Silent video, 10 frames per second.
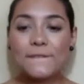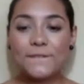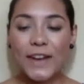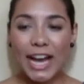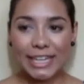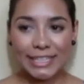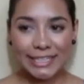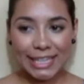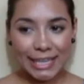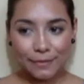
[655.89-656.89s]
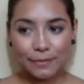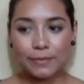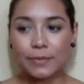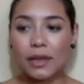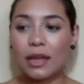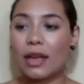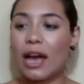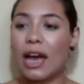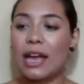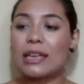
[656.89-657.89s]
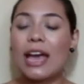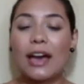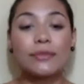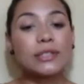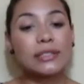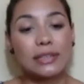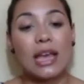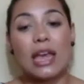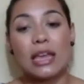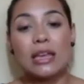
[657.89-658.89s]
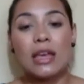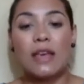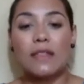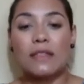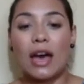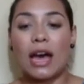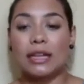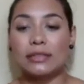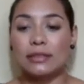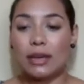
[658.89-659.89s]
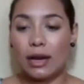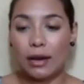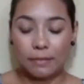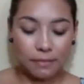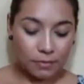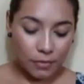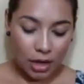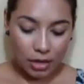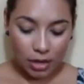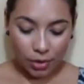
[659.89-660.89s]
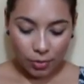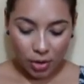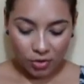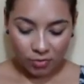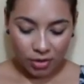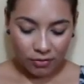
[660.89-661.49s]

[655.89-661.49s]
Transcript: Finally, I have to say that um, another one of my